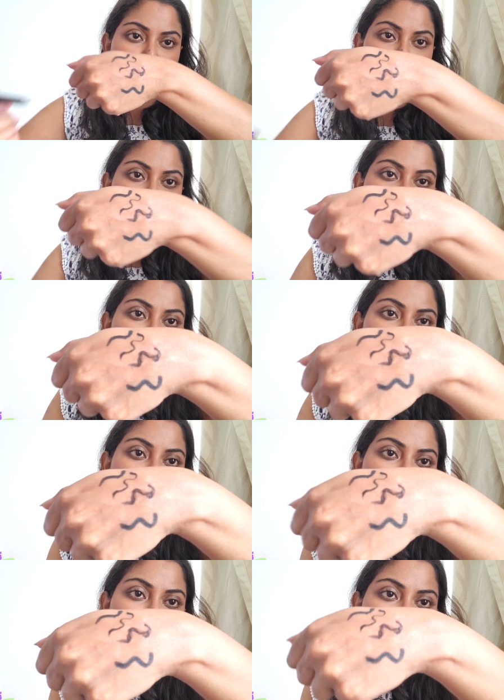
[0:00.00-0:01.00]
super
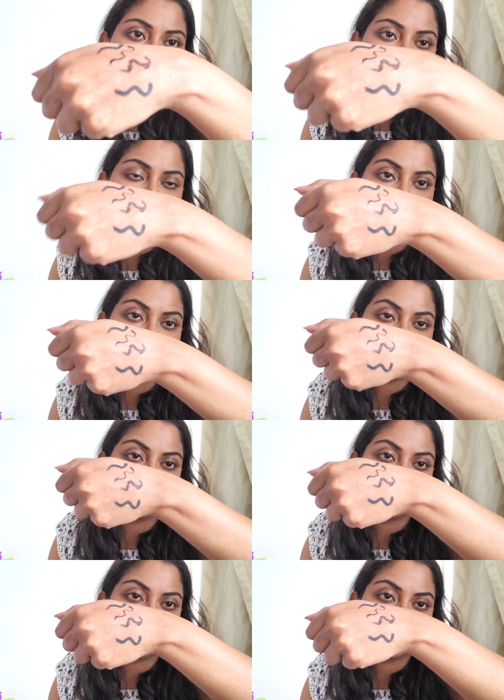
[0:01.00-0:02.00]
creamy.
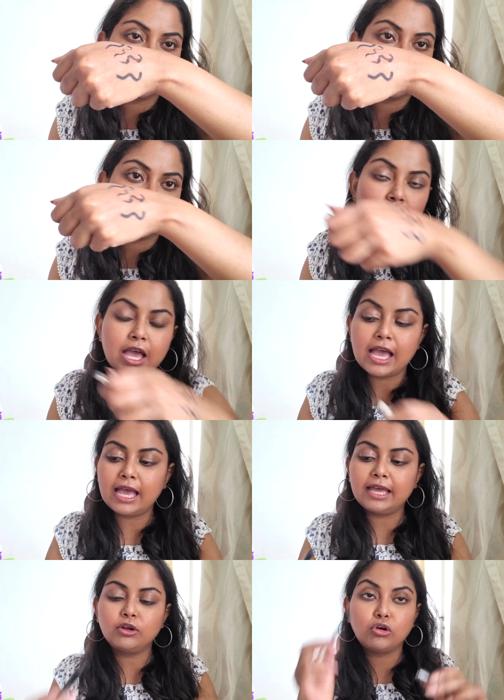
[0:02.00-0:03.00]

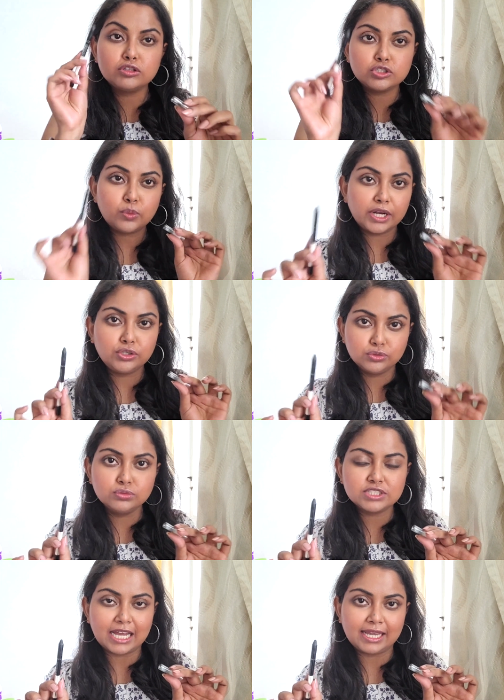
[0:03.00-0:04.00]
And also when I
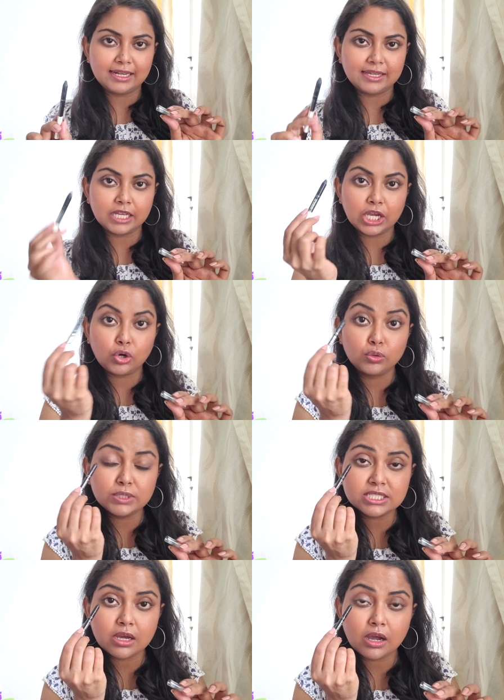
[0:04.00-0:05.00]
use eyeliner, I
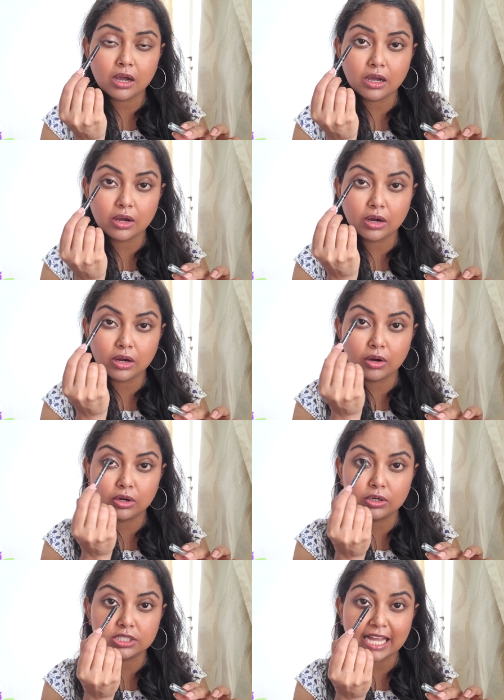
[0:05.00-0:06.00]
always
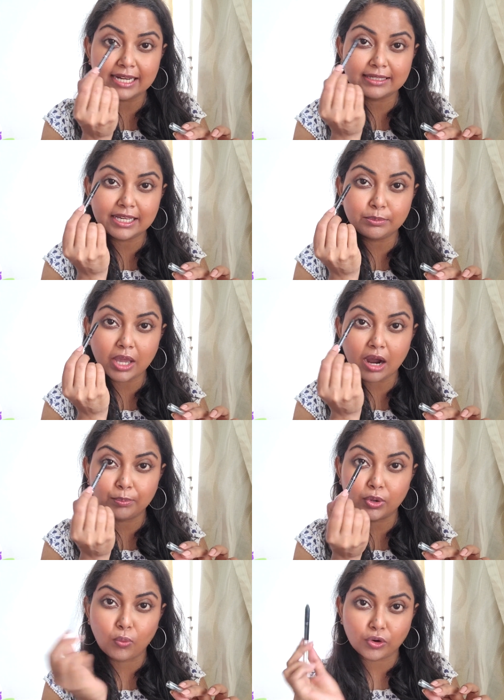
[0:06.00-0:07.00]
tight line my
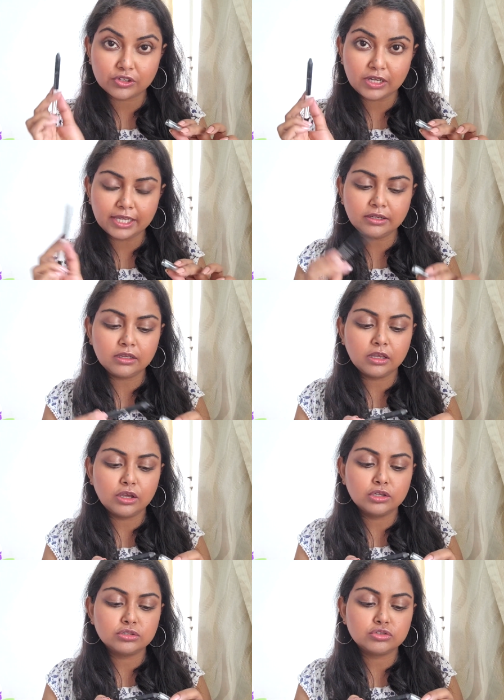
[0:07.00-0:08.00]
upper waterline.
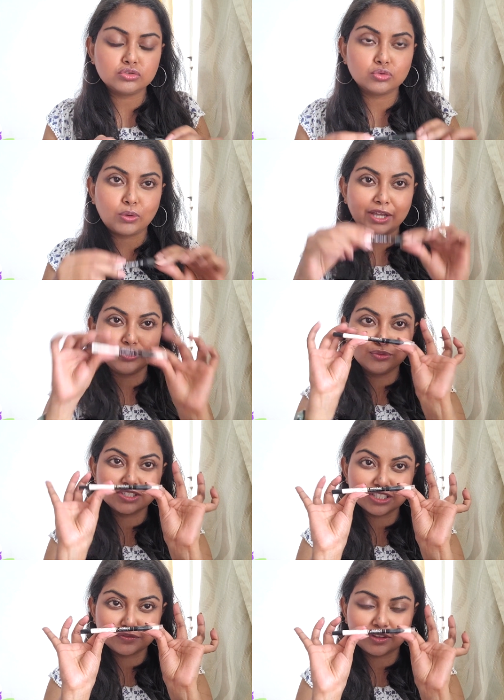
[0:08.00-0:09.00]
So I use
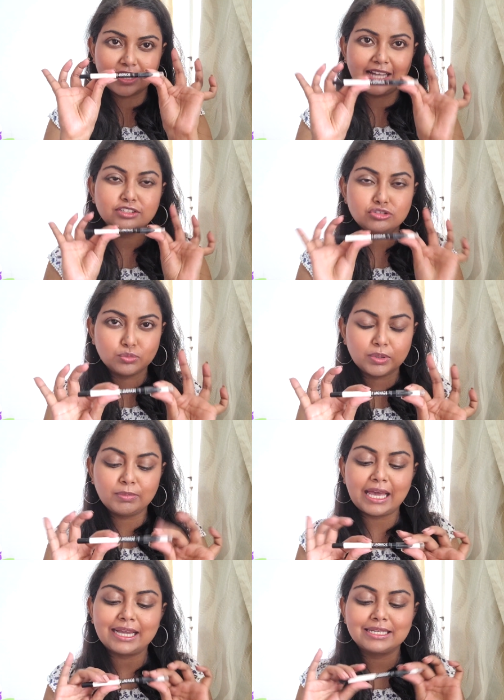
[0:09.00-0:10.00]
this for that. It's super
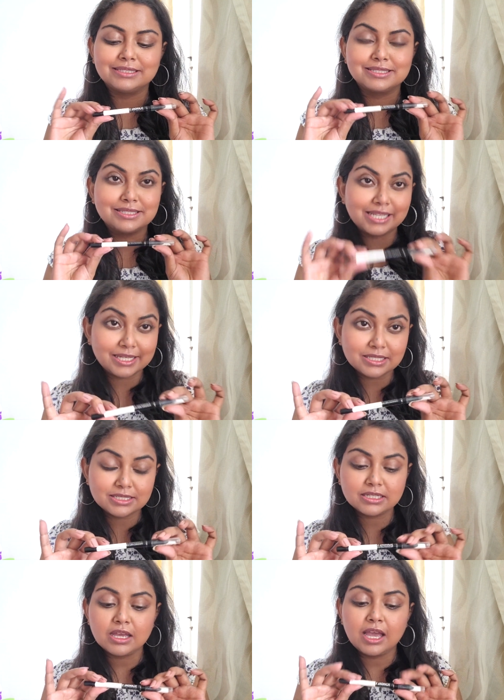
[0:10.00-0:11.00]
black, it
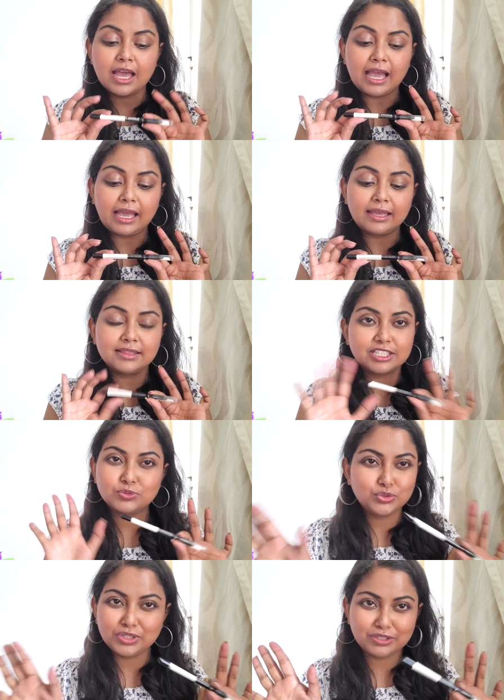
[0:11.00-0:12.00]
stays, and that's
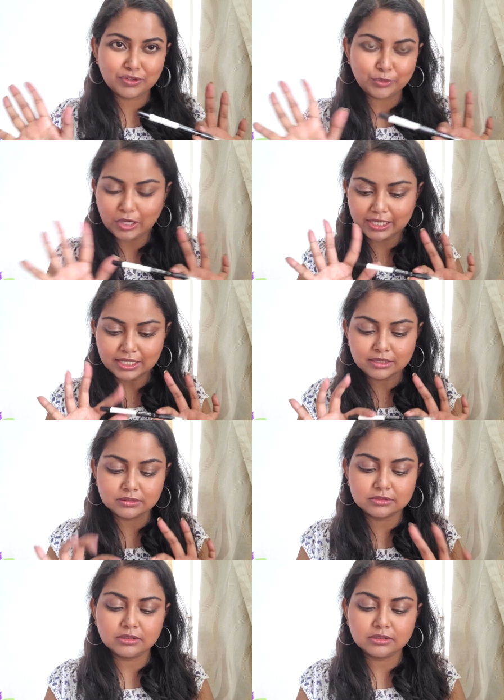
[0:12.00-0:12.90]
what you need from your eyeliner.